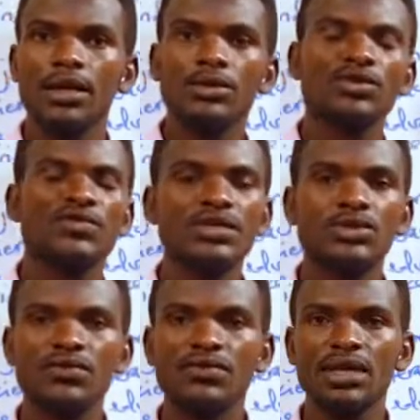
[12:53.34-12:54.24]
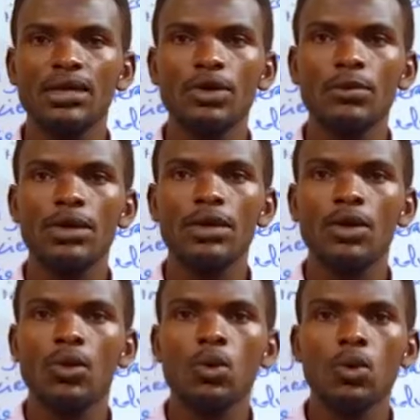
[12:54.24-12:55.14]
University of Nairobi
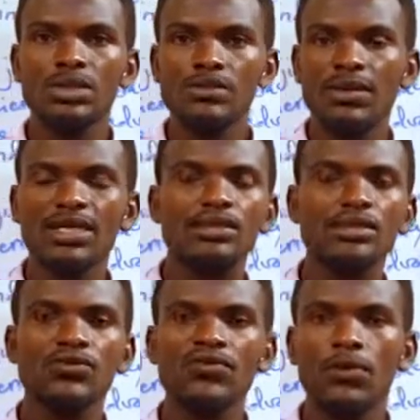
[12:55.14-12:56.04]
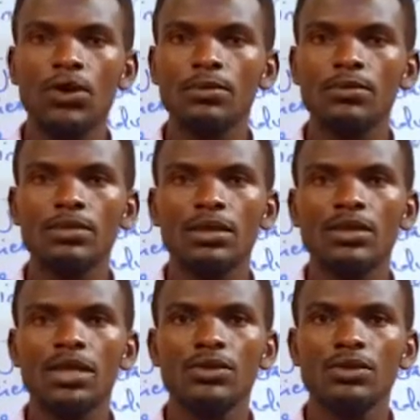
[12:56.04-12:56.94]
was made to form
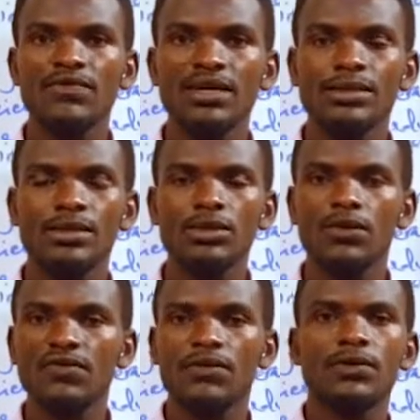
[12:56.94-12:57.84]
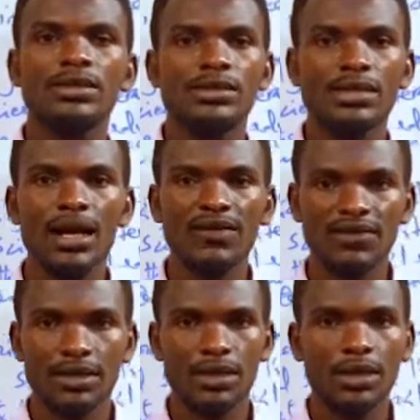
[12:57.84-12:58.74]
the University of East
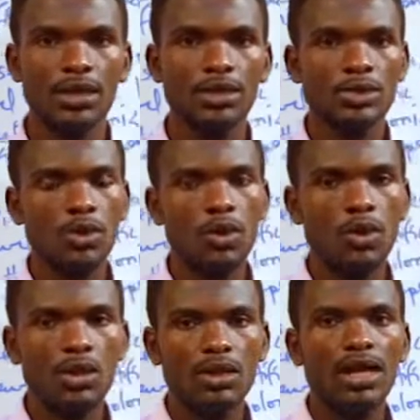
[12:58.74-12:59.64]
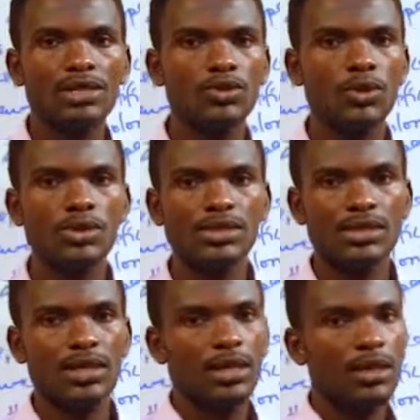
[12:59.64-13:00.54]
Africa. So that was
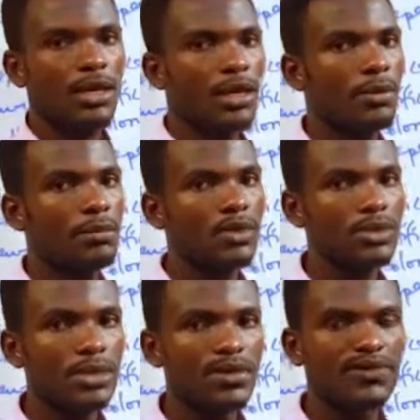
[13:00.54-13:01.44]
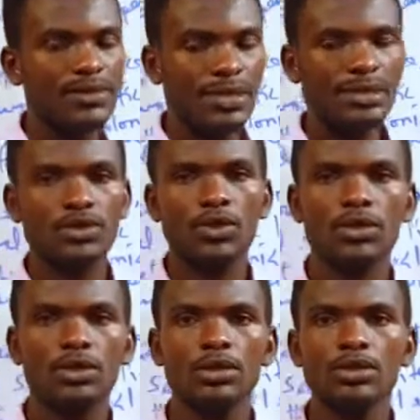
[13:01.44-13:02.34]
the most emphasis
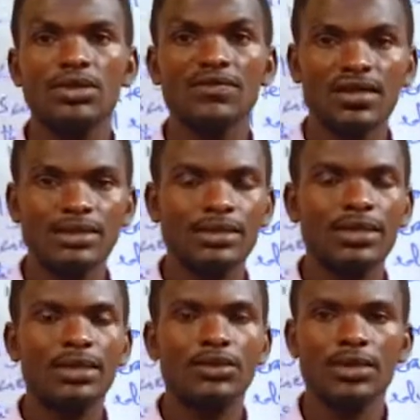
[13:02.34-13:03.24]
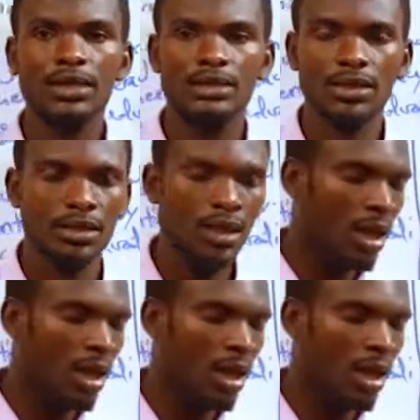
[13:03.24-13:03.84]
on university education.